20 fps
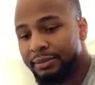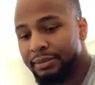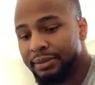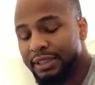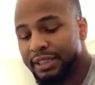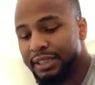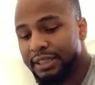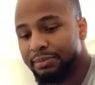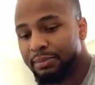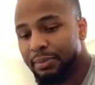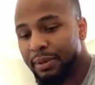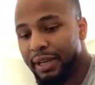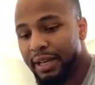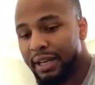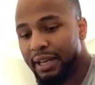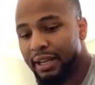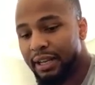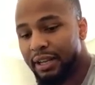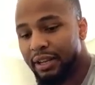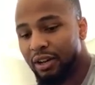just
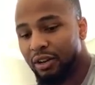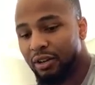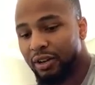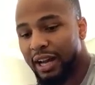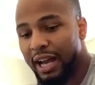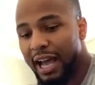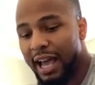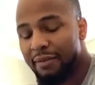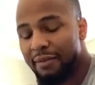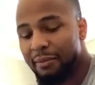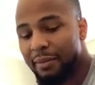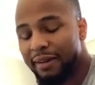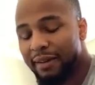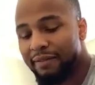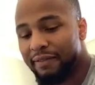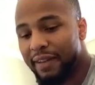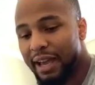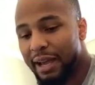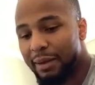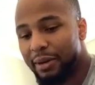being, you know, not having my
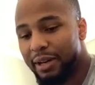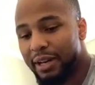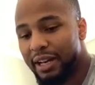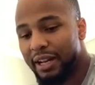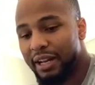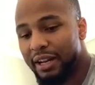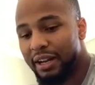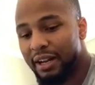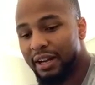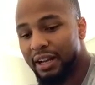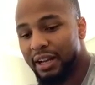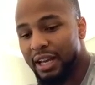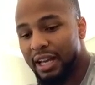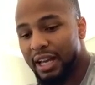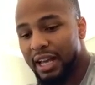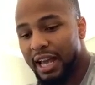family there,